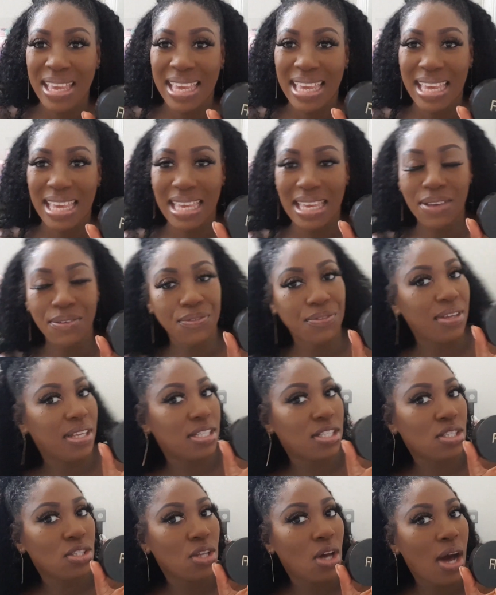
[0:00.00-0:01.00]
If
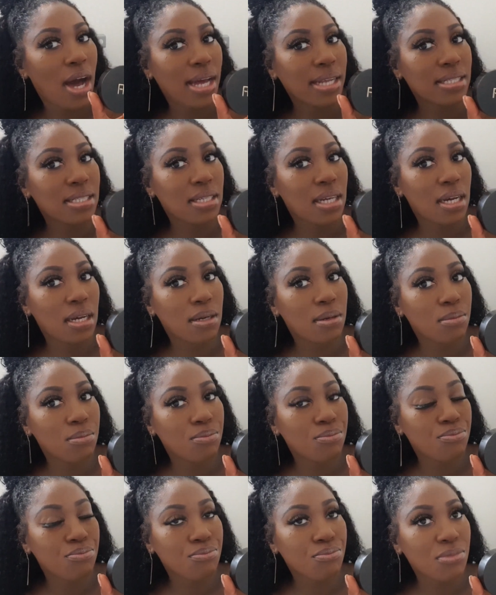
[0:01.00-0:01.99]
it's not
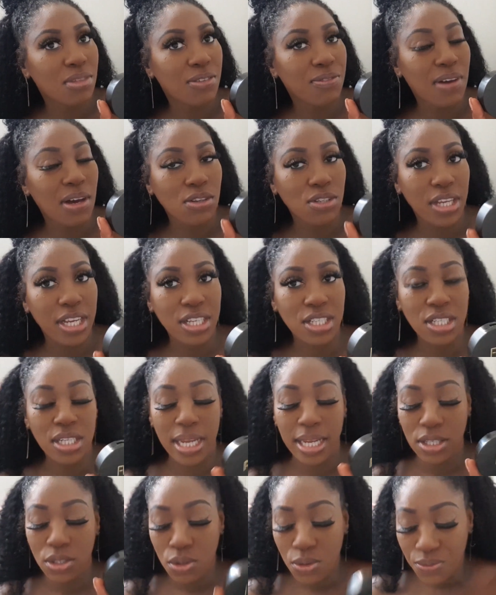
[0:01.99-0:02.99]
the foundation,
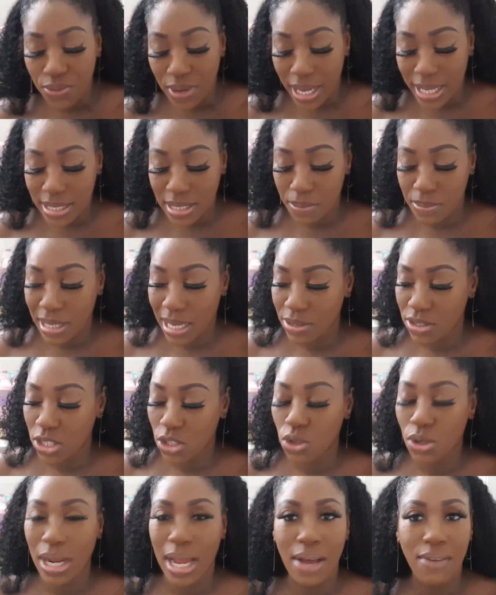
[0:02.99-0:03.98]
I do find sometimes that
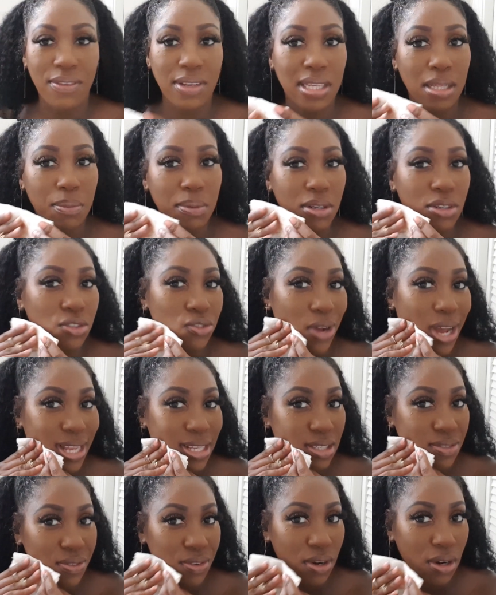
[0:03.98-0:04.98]
you can have a little bit of
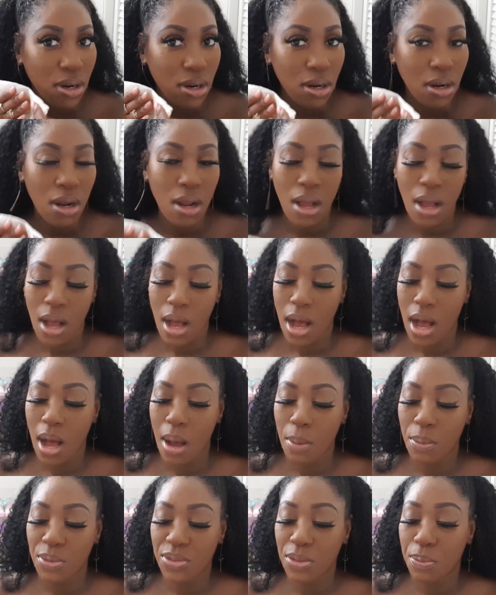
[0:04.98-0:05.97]
transfer
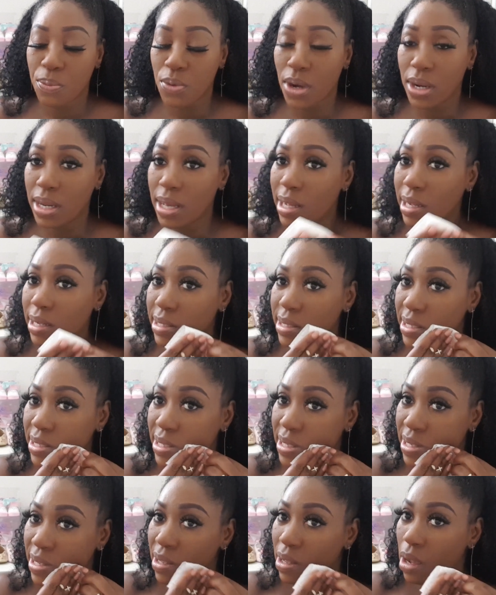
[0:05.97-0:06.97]
with the product,
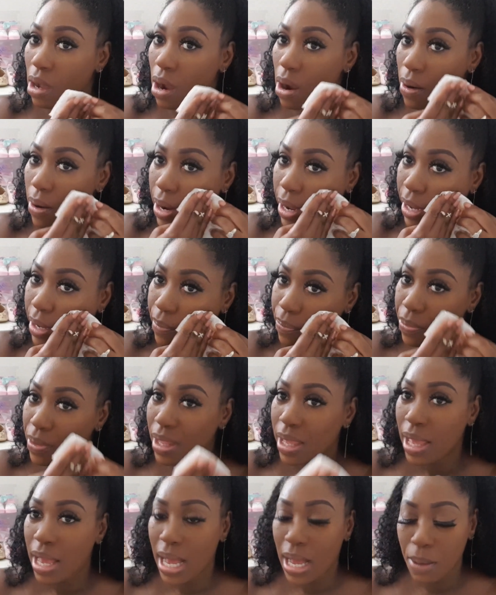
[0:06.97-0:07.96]
all right?
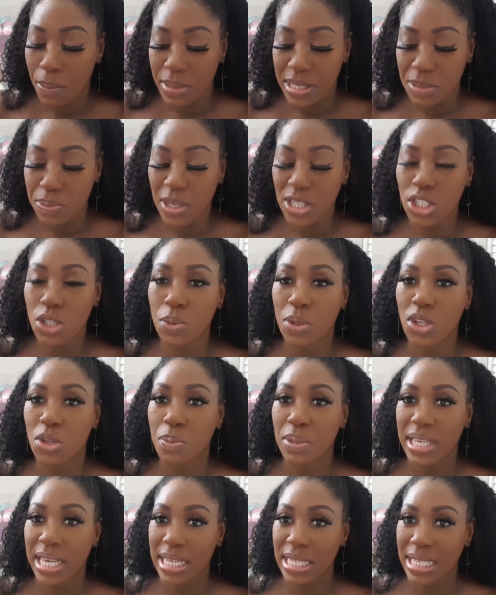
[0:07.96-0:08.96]
Especially when you
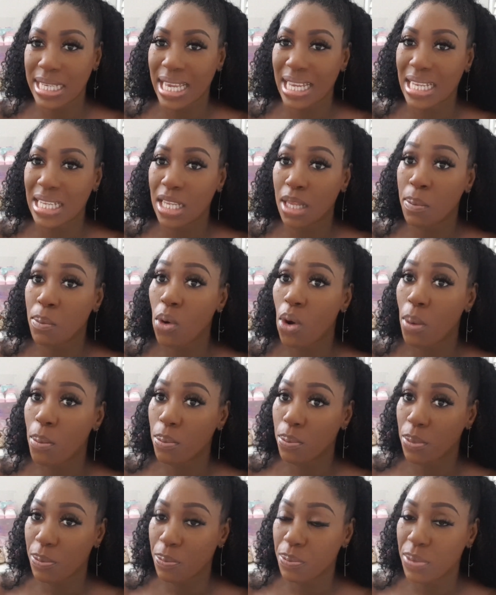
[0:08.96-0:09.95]
begin to get a little
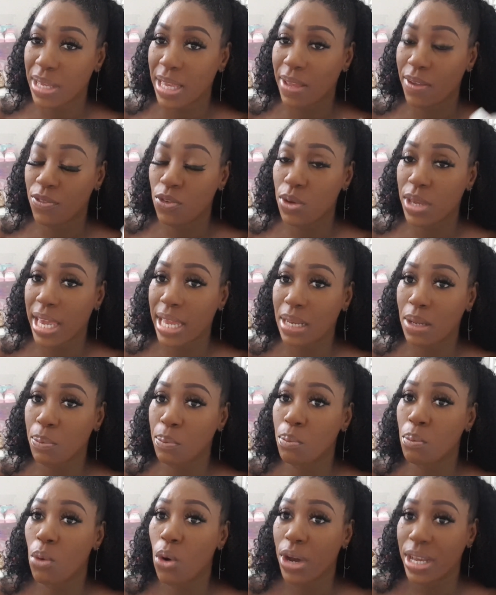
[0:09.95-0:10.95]
more, if you get
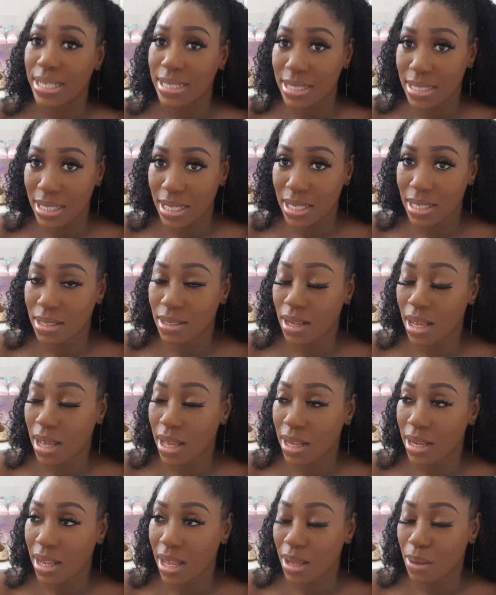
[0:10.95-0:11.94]
moist and
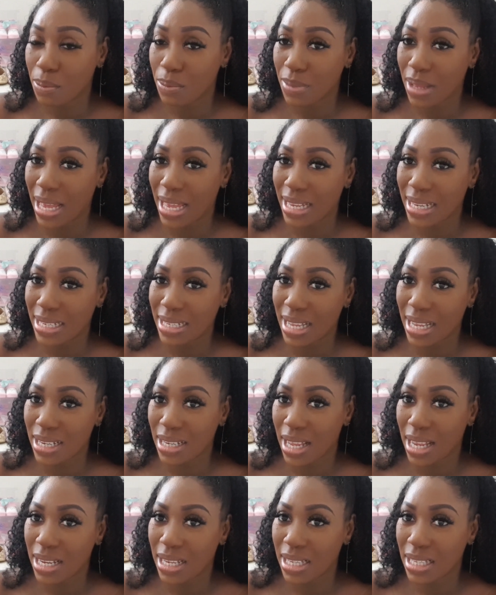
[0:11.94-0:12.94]

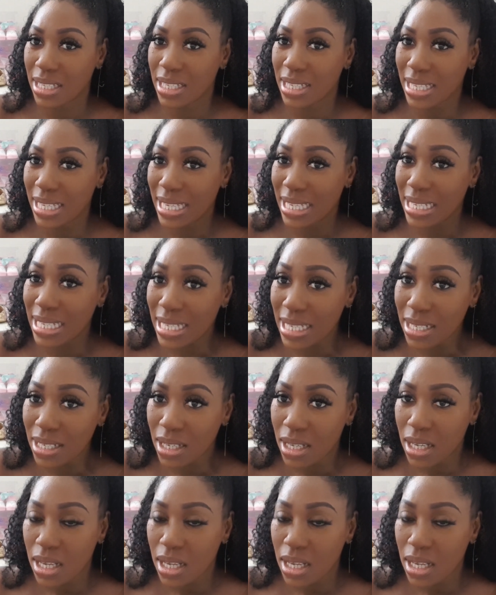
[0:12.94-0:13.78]
a little heated.